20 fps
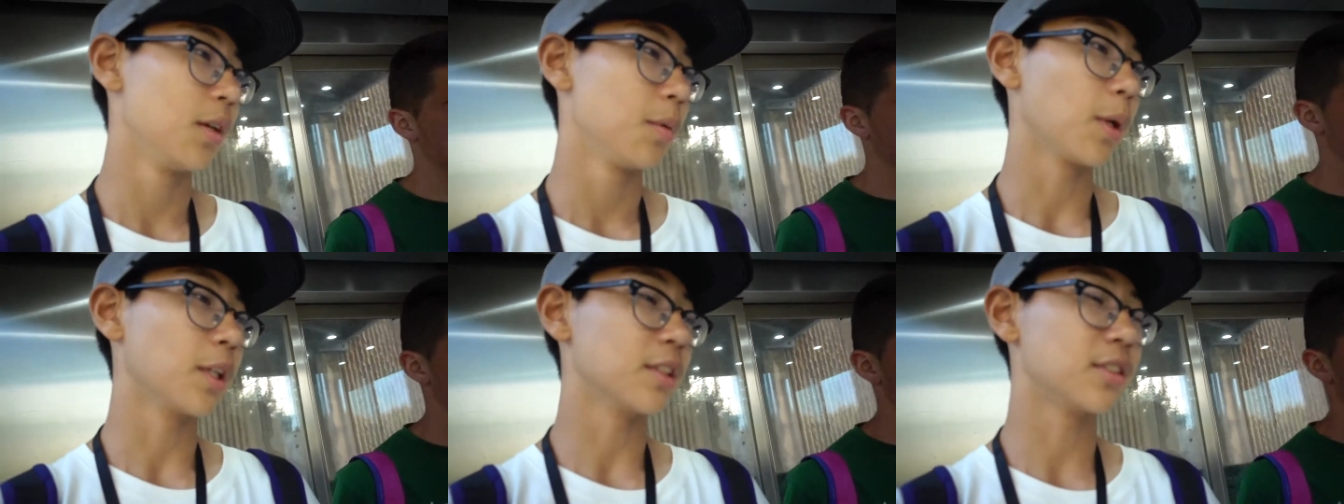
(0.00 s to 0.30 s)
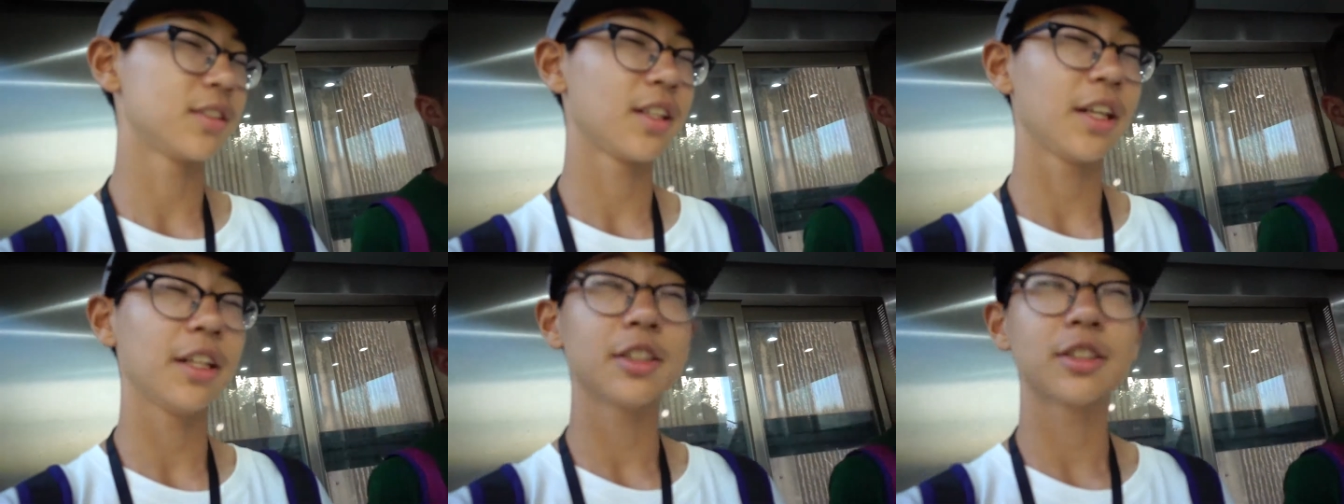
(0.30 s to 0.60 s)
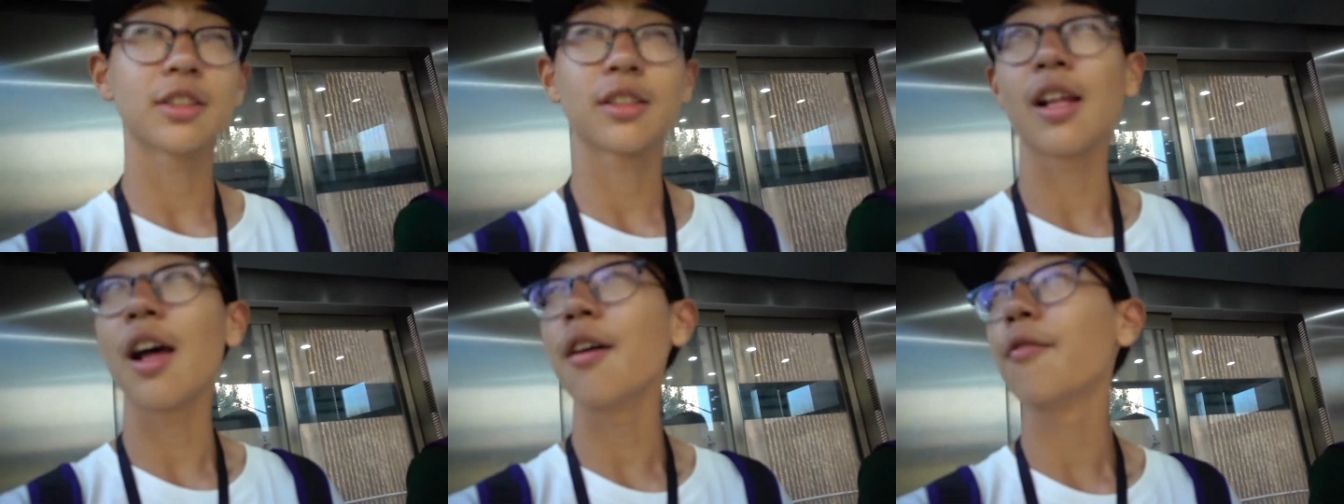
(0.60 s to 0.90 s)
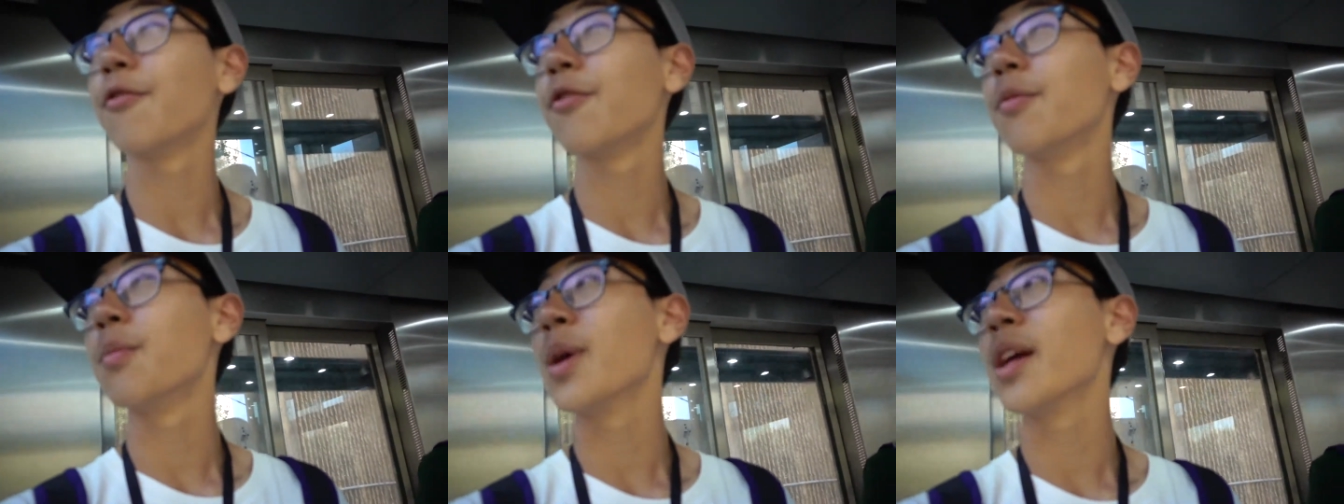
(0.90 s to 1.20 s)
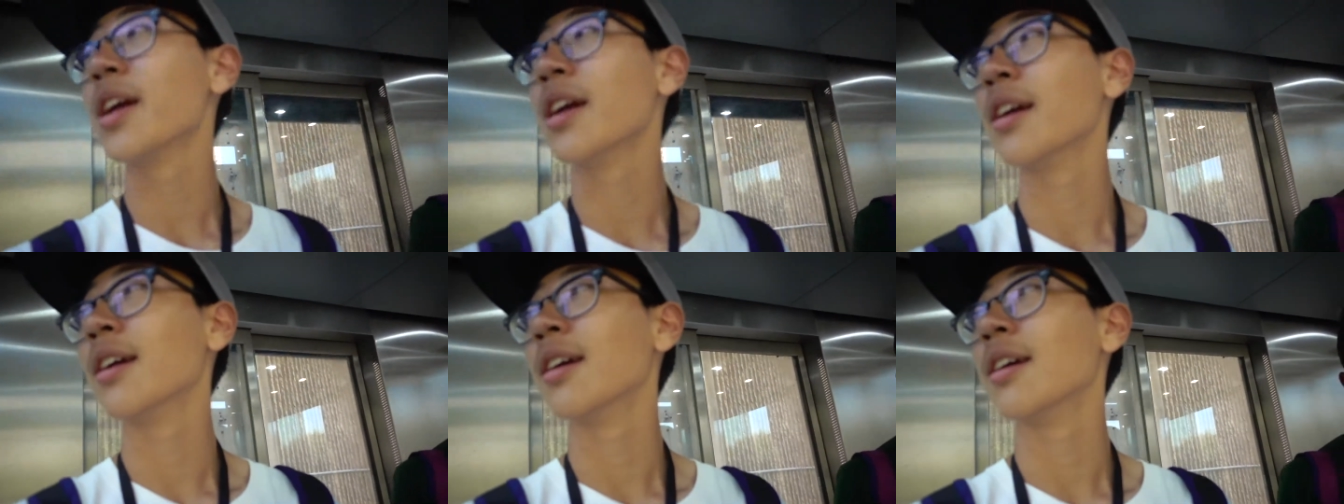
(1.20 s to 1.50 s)
He just left
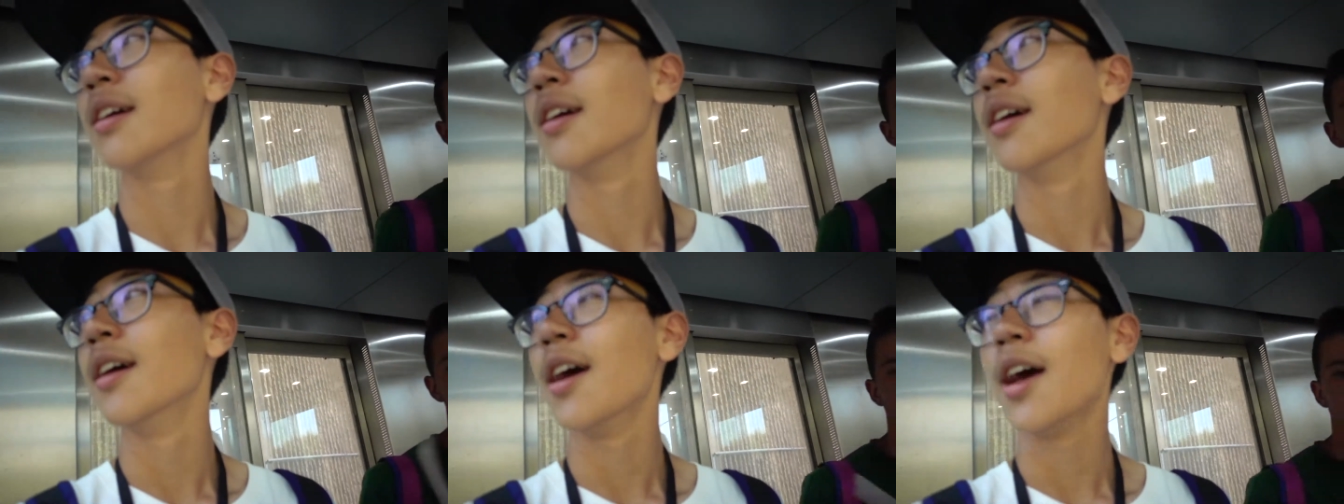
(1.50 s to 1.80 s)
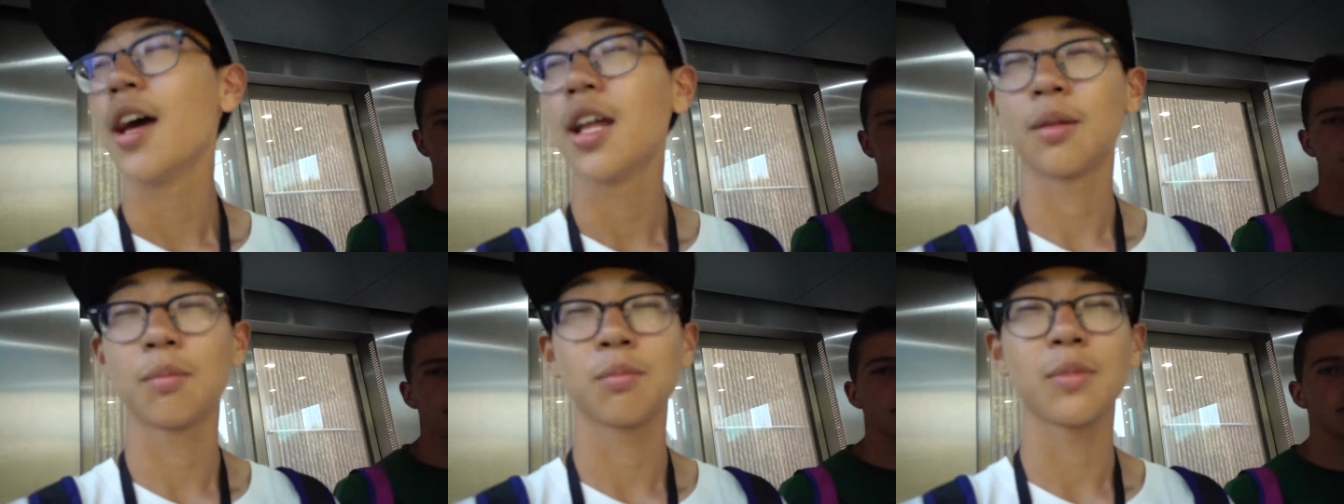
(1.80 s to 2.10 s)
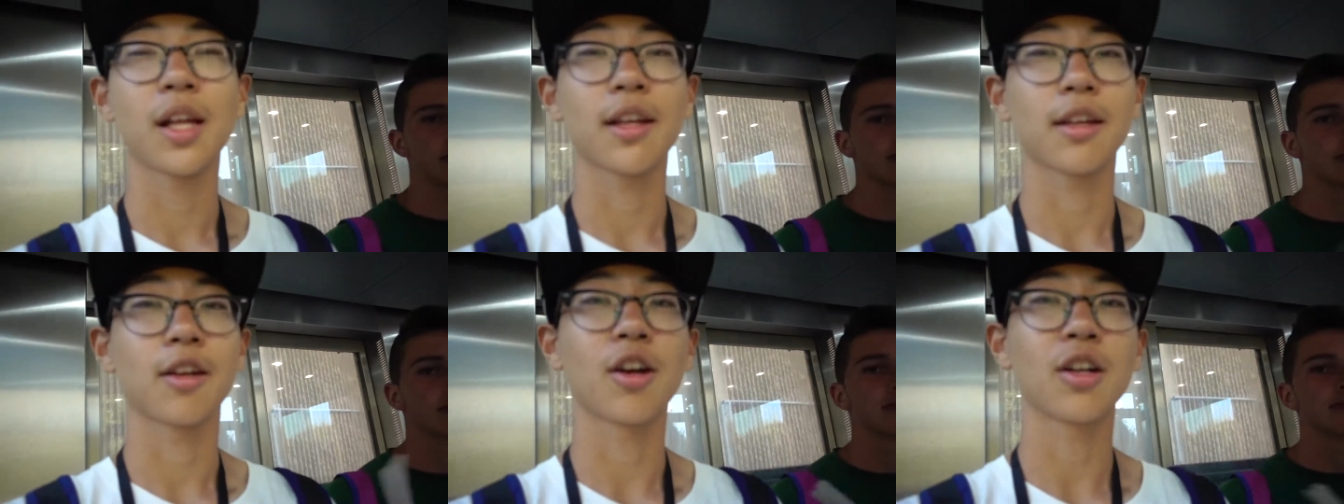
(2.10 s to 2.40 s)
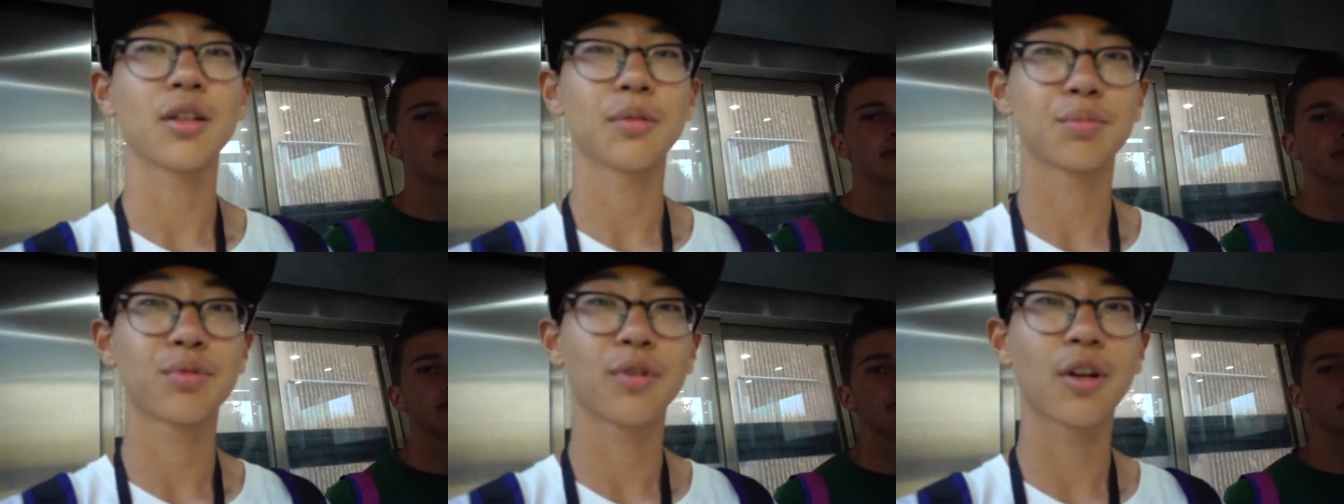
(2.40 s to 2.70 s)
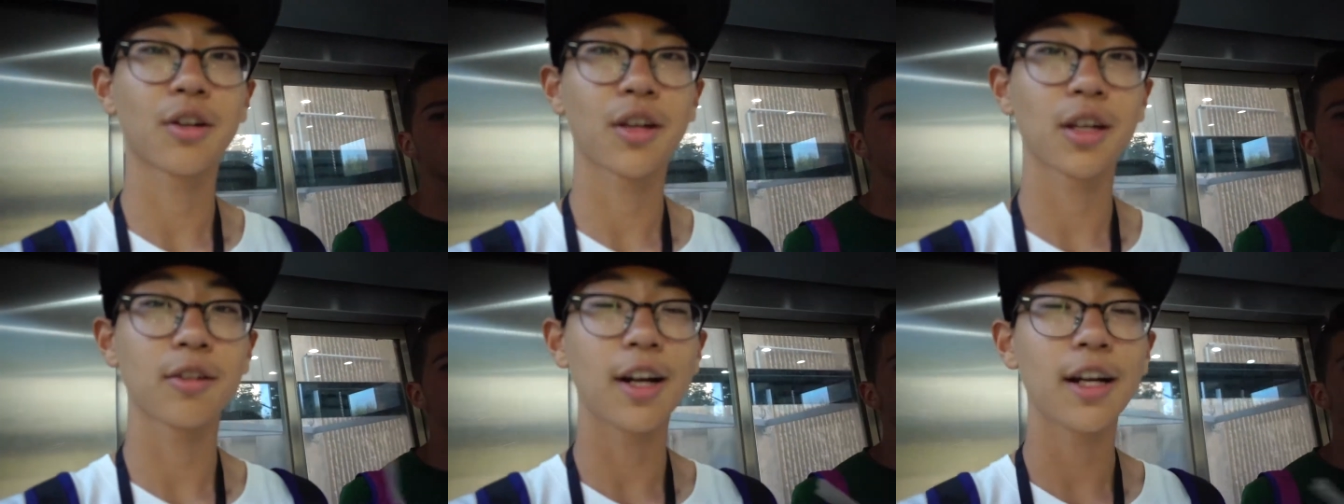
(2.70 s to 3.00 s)
me. I'm like
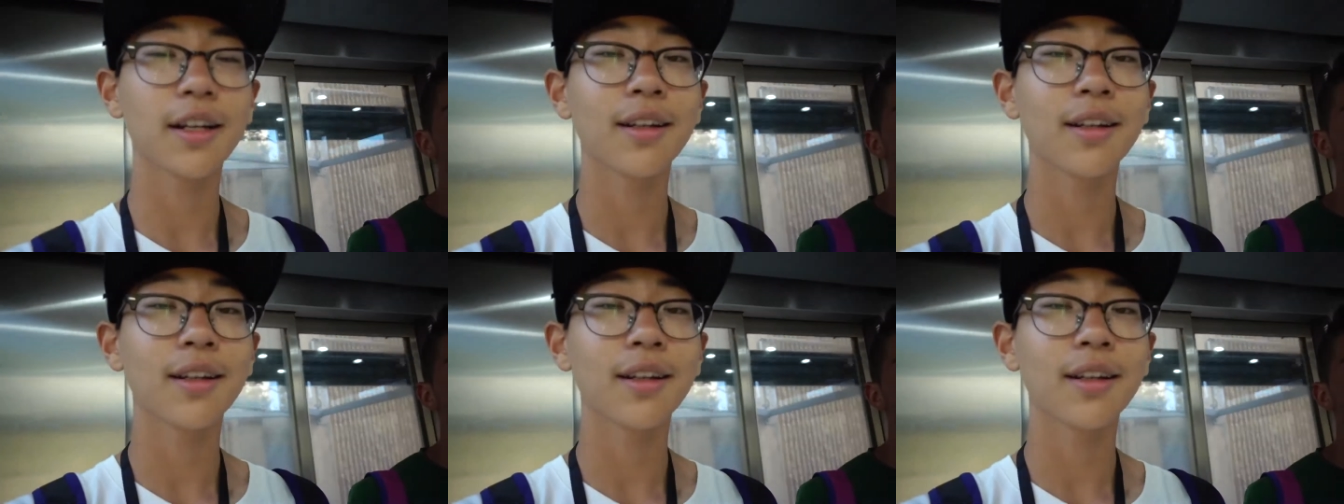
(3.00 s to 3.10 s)
heartbroken.